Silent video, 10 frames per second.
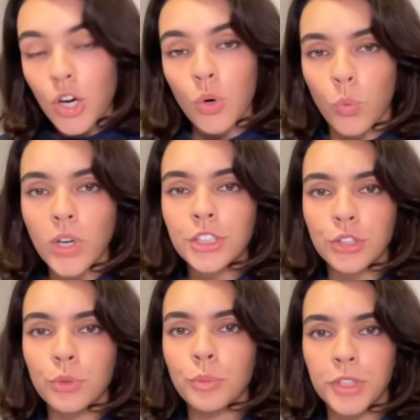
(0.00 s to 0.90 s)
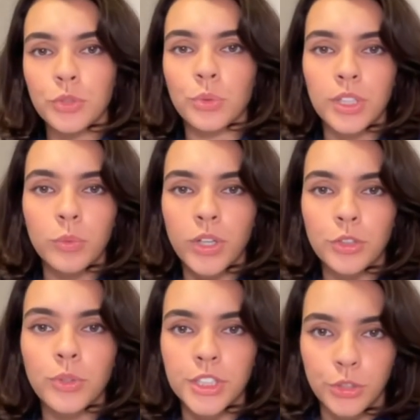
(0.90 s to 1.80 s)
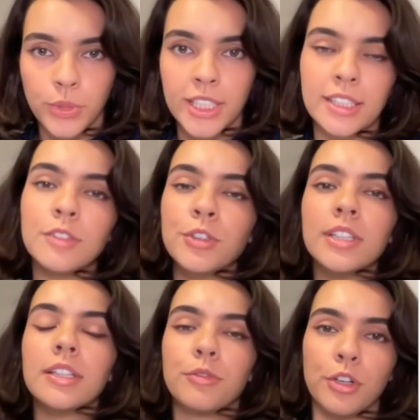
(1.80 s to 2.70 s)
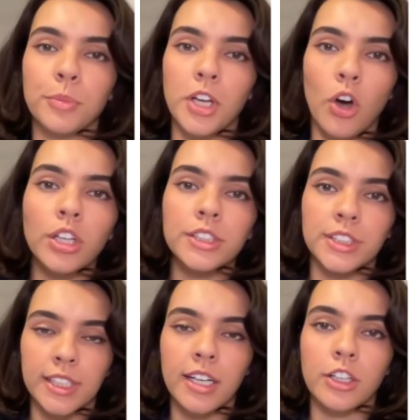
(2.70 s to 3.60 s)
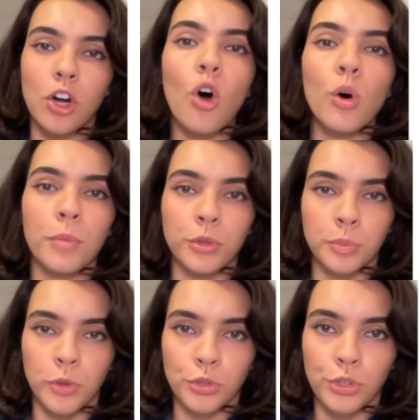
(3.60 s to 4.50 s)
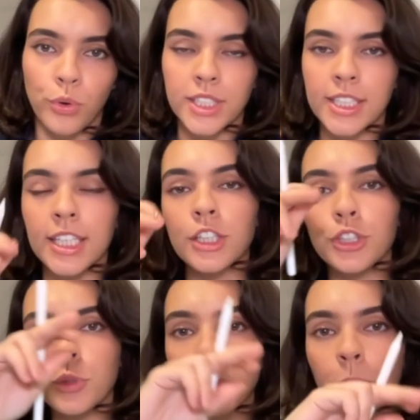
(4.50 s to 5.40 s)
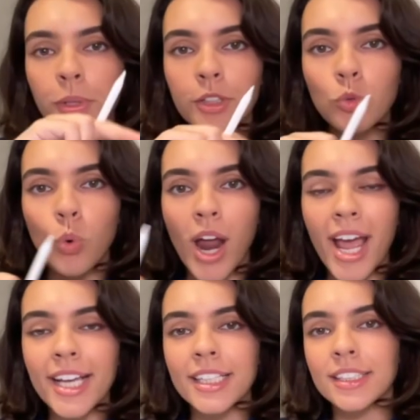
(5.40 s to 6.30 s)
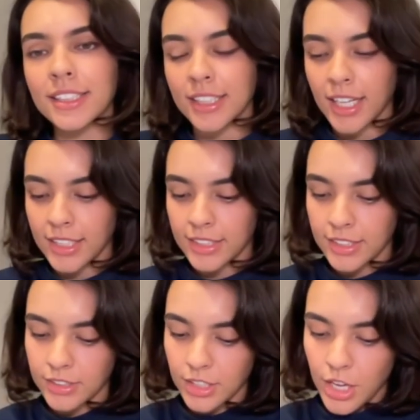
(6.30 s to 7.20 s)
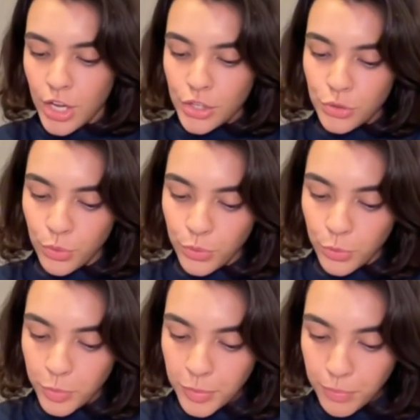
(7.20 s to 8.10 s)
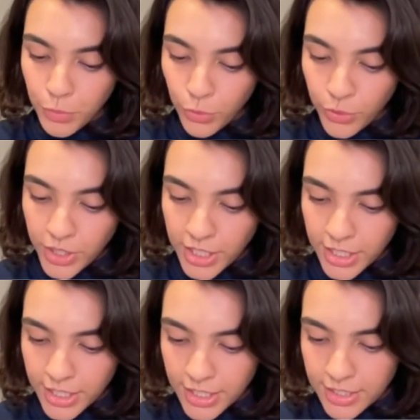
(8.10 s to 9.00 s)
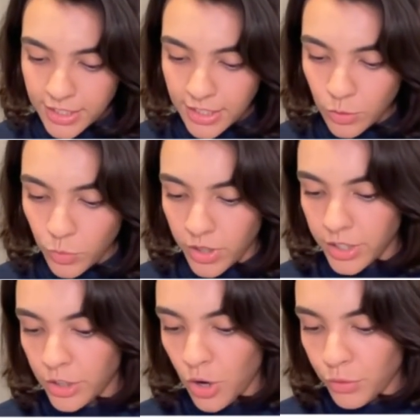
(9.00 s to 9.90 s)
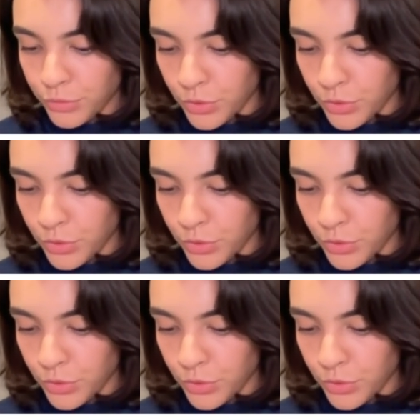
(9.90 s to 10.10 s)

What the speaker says: What you will be doing when you are doing it differently from the others that are all multiple choice. Here you will be dragging the sentence, so you'll be putting it in one of